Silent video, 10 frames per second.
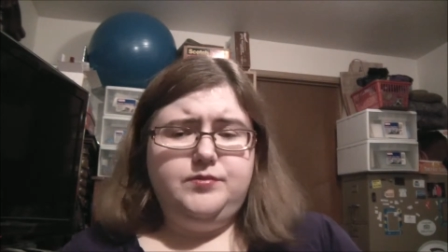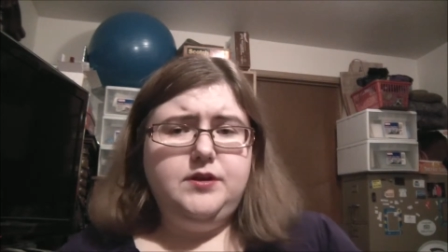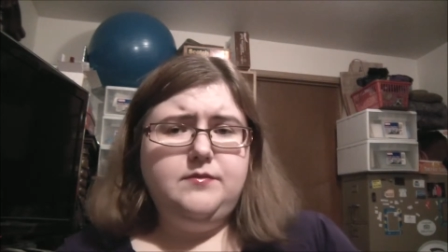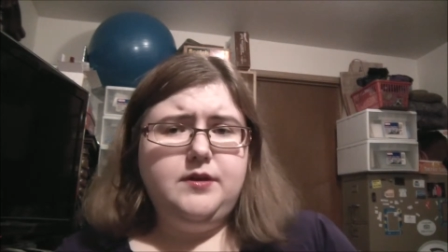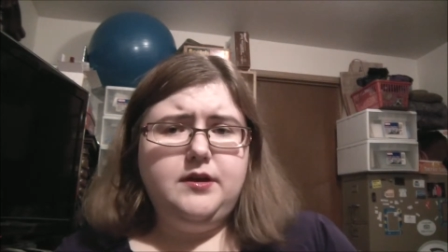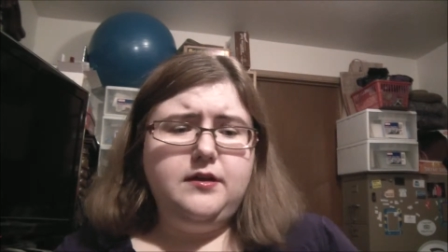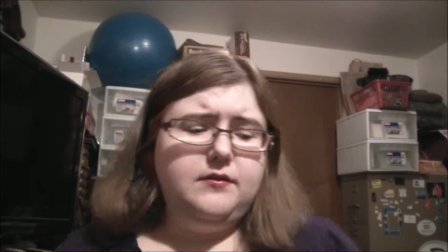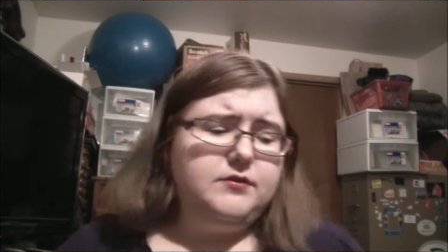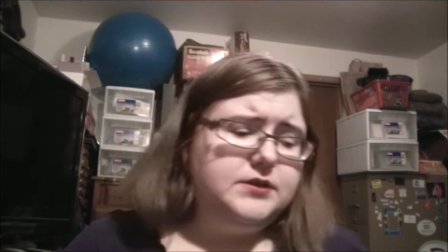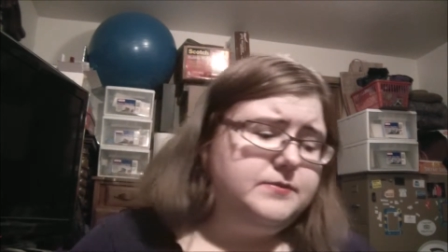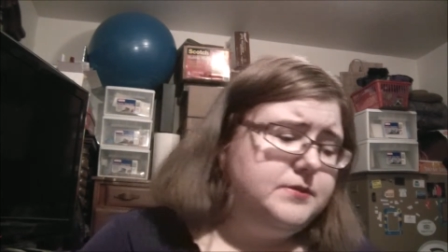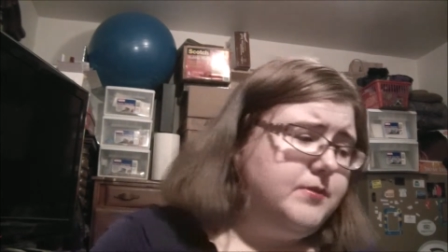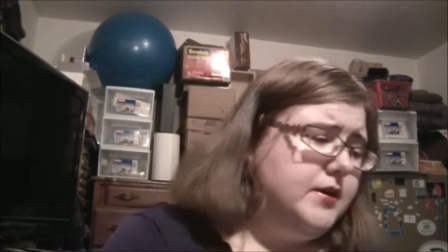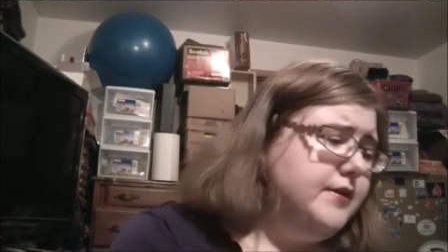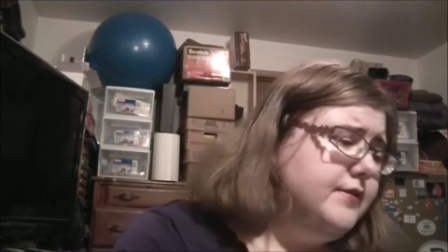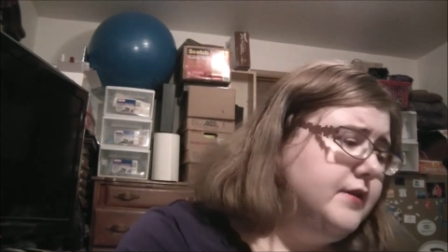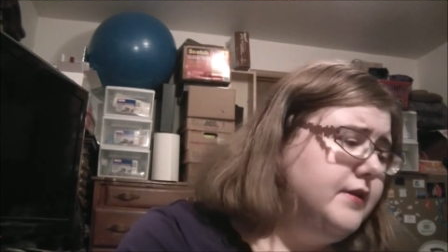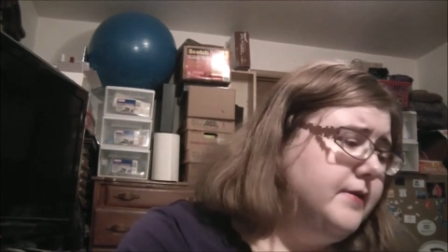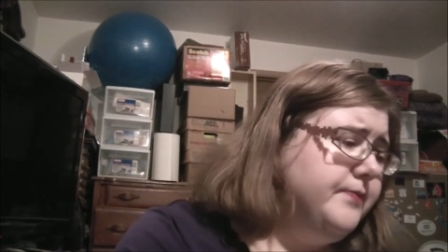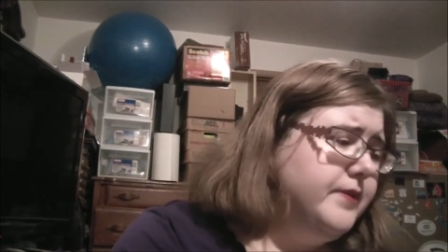put in my Christmas party
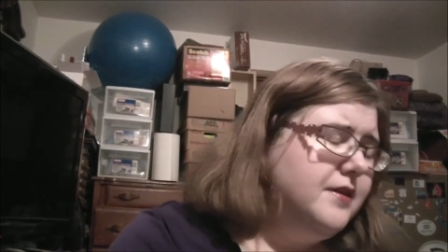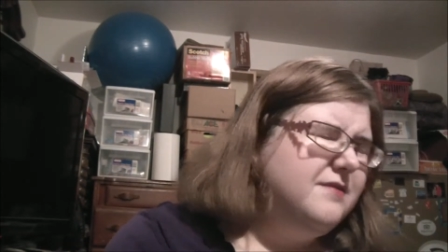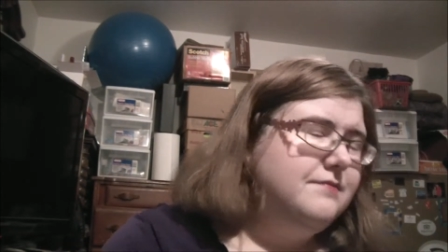thing.